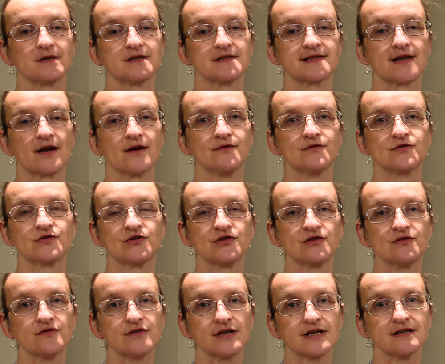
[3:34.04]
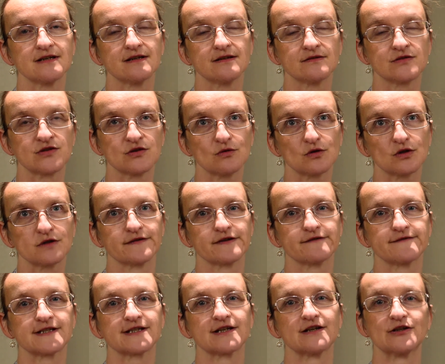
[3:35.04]
So do all of
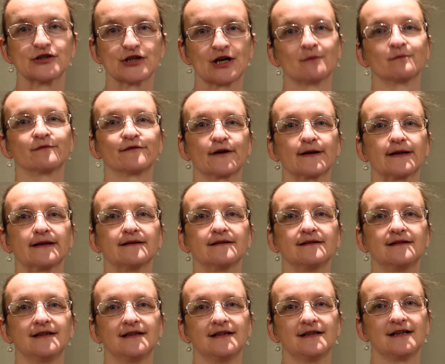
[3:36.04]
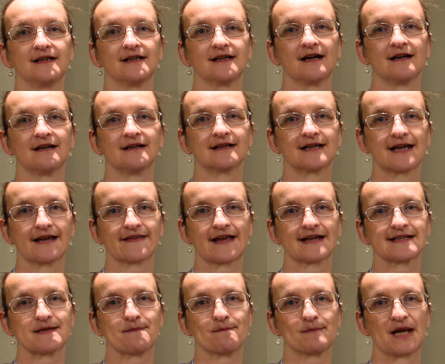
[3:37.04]
your research up front, get
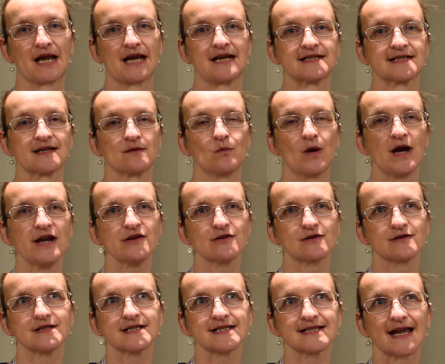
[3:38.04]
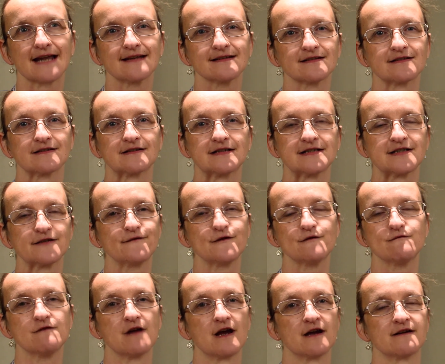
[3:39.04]
that in place. And where you can standardise, if
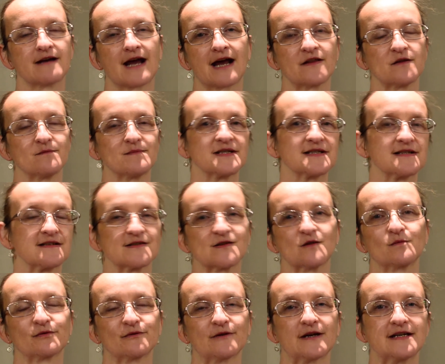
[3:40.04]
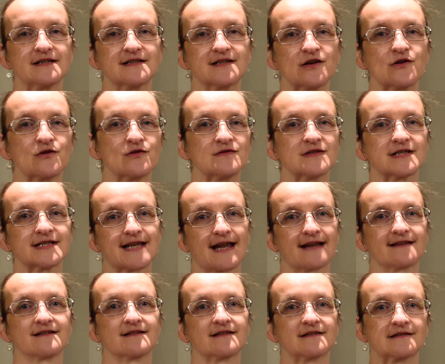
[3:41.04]
you know how the business operates, you can
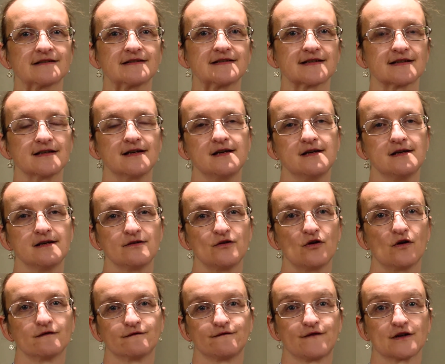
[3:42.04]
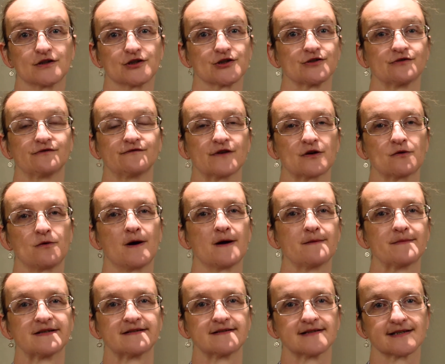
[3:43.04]
standardise non-functional
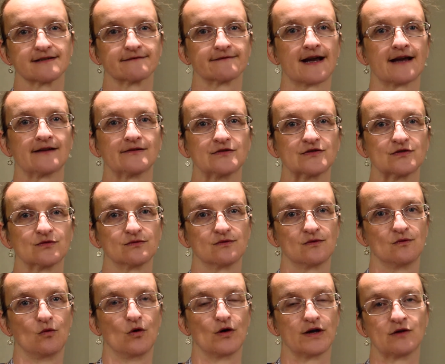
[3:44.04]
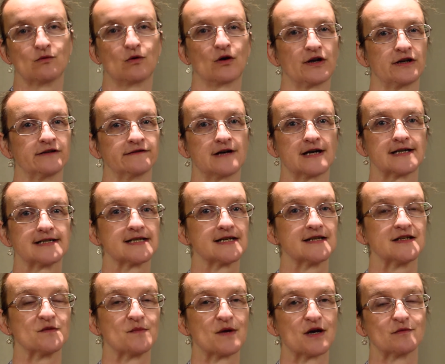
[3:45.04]
requirements around what you want your
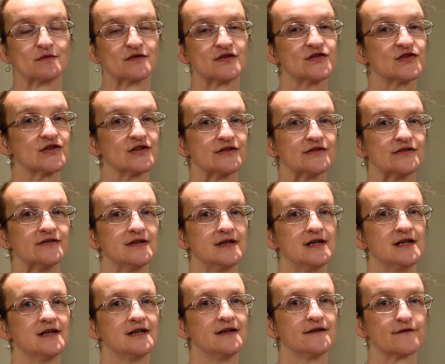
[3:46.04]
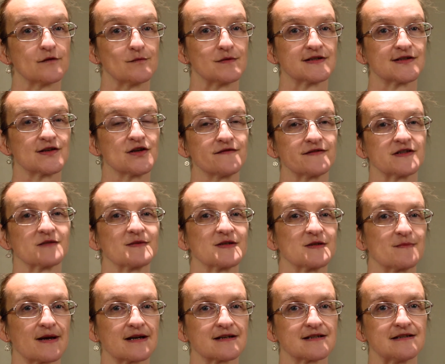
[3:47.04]
IT to be able to do from a service
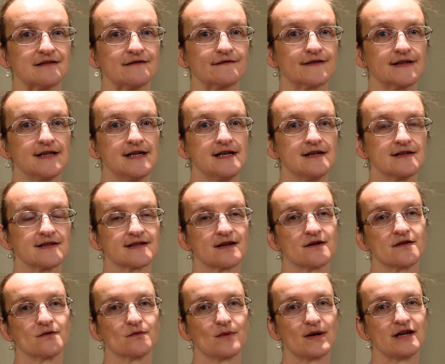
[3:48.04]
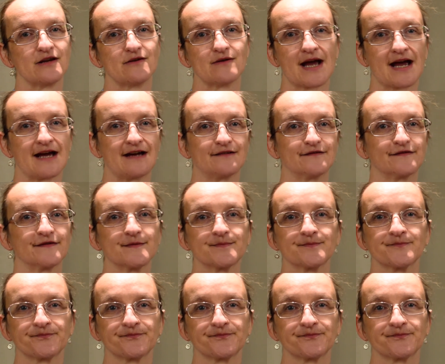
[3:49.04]
perspective, so that when you have